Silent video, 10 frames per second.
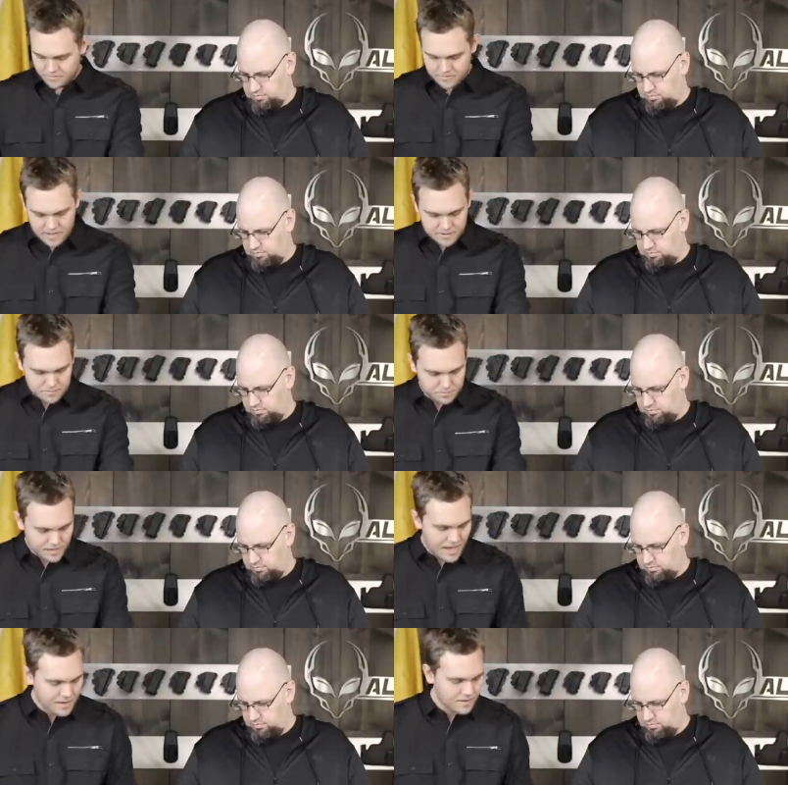Speaker 1: are, are standard
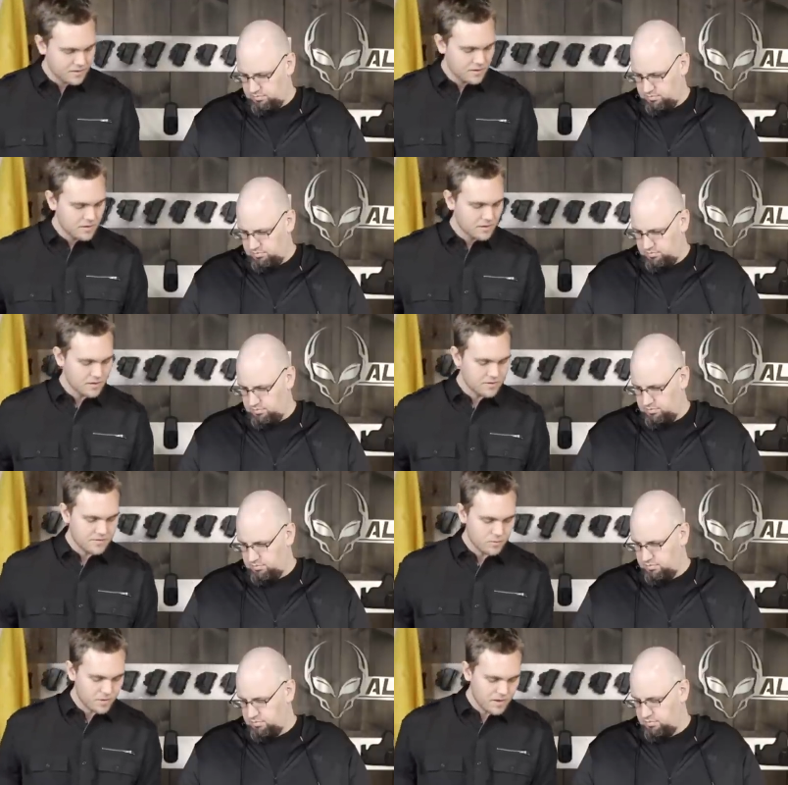black
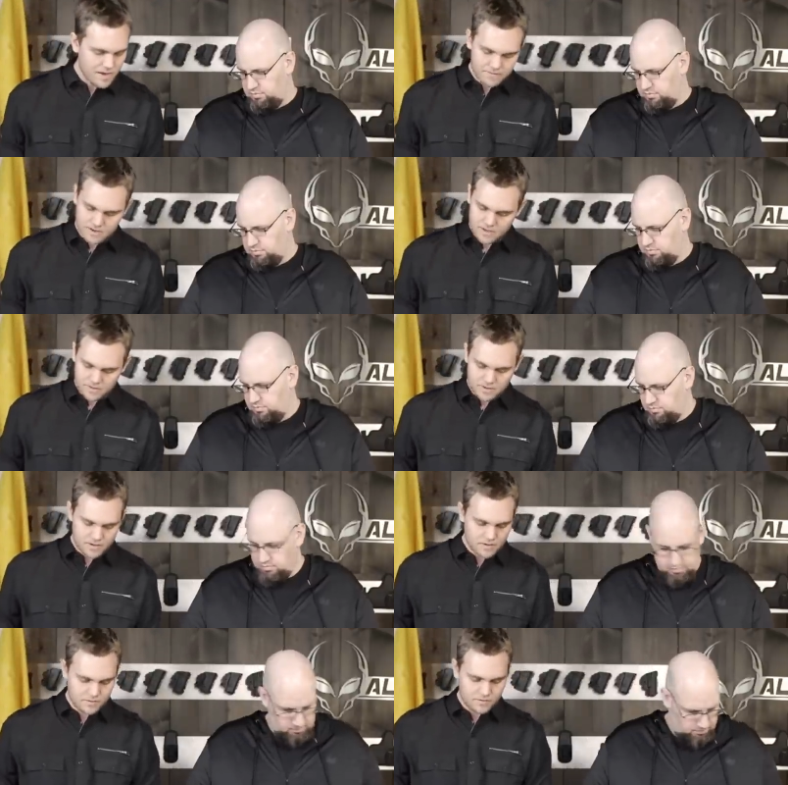guns that we have at
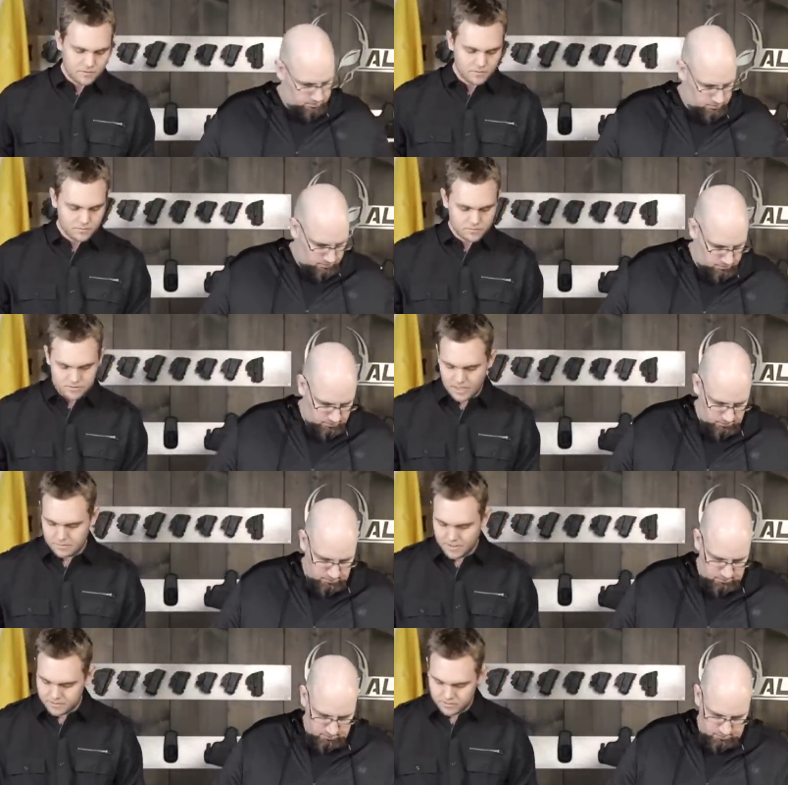Alien Gear to
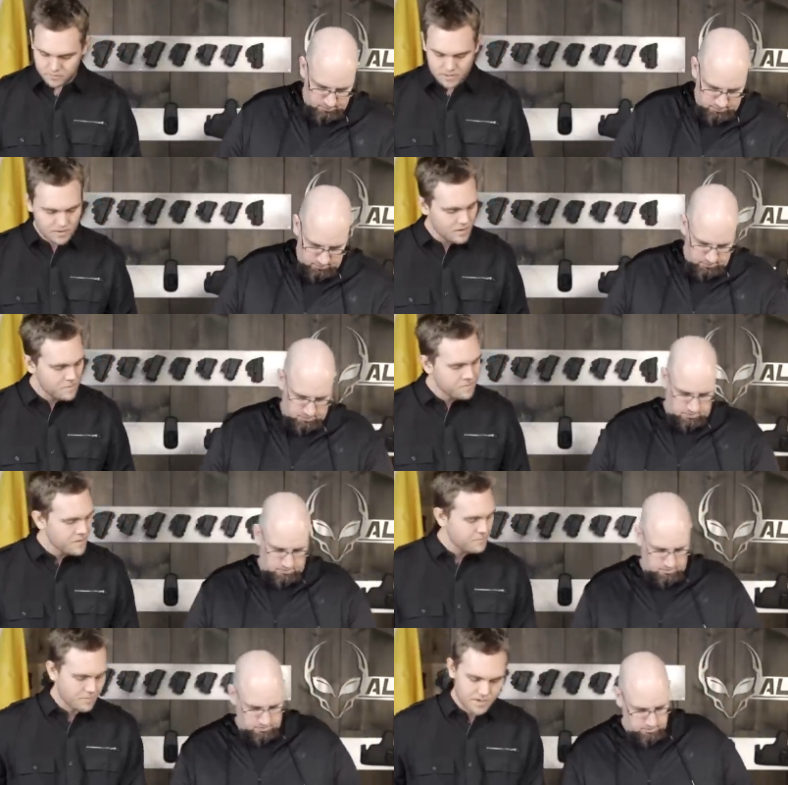take pictures with.
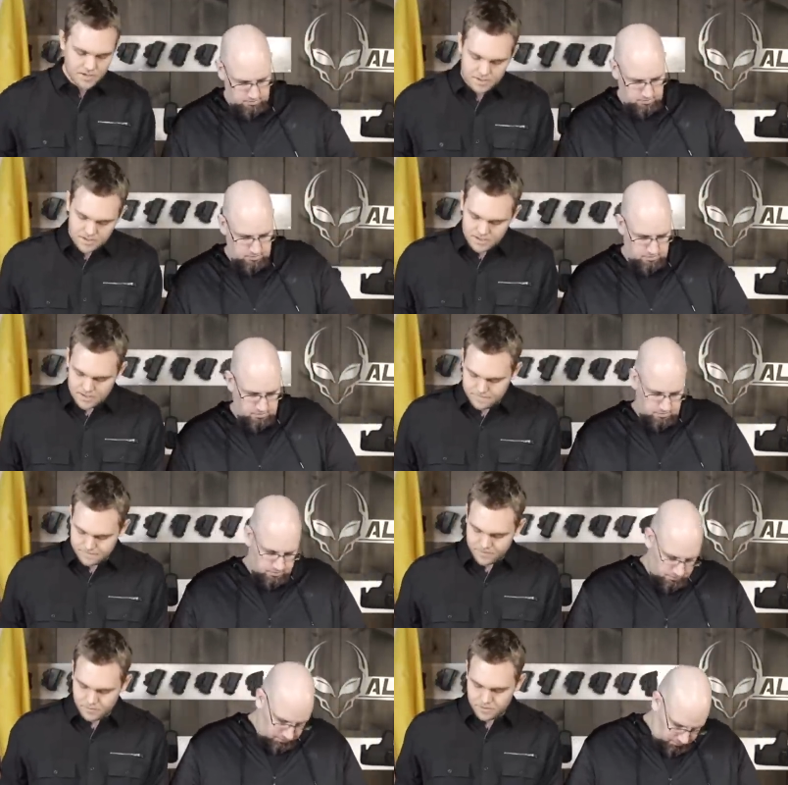But
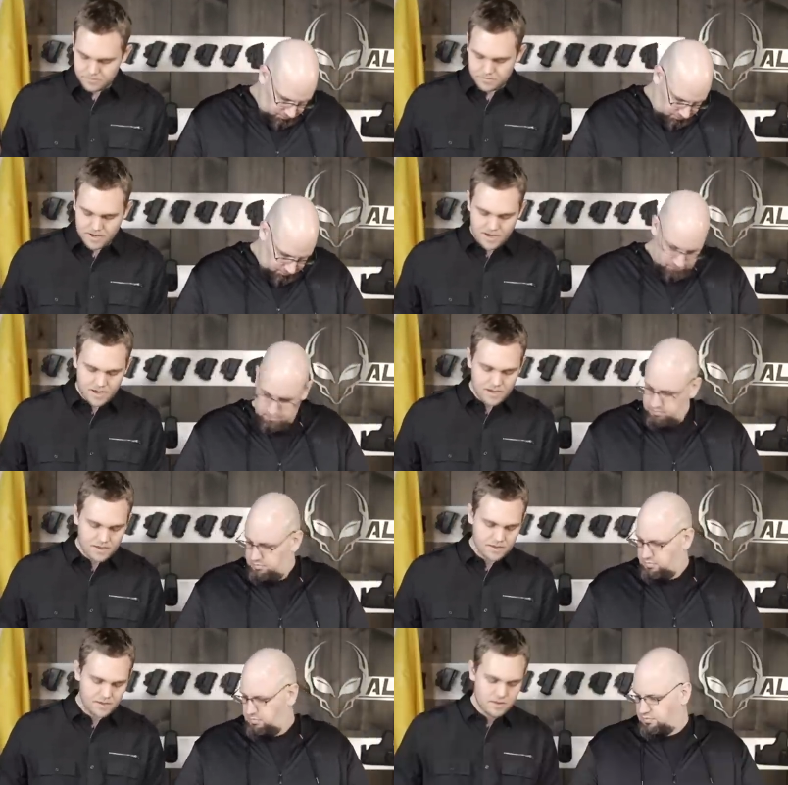um, you know, when you
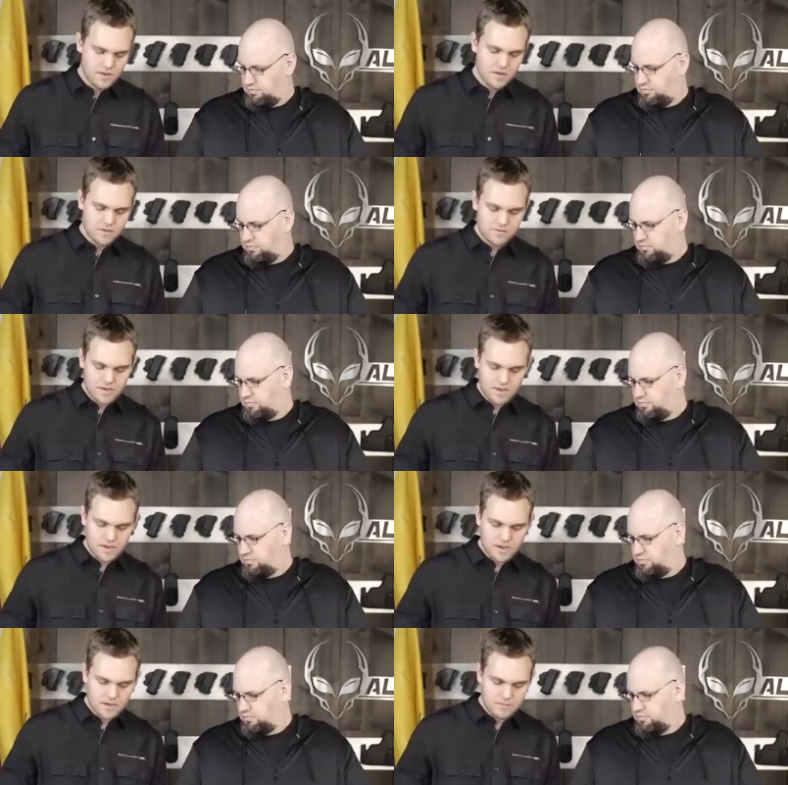buy,
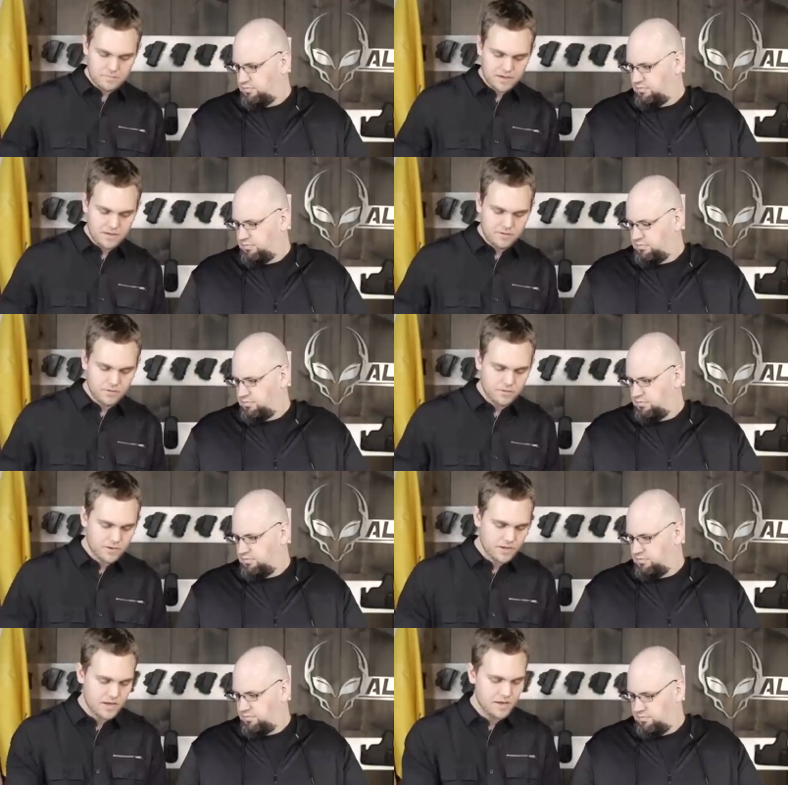say, a
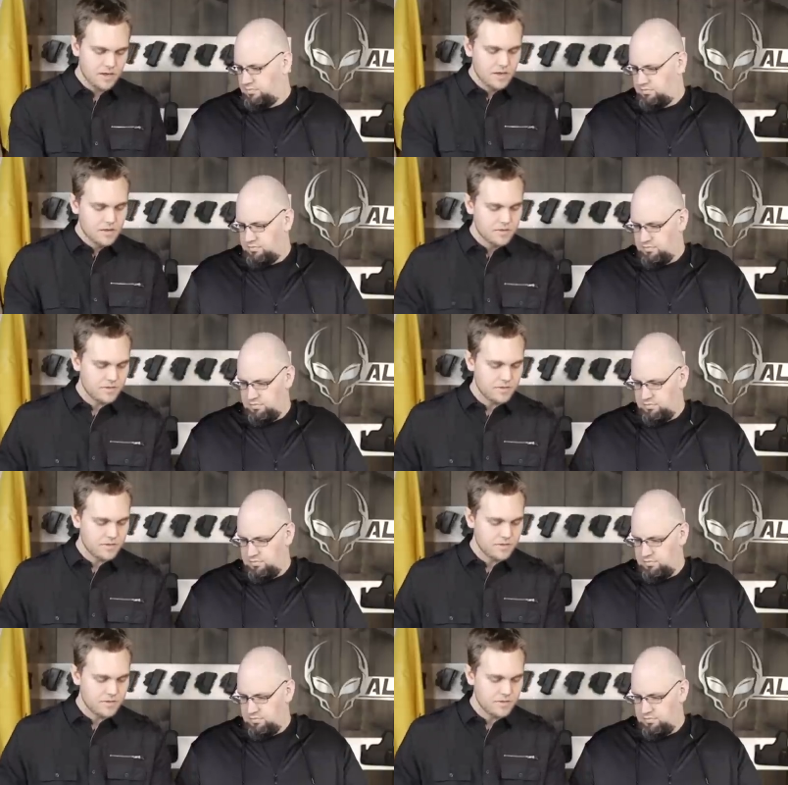P238,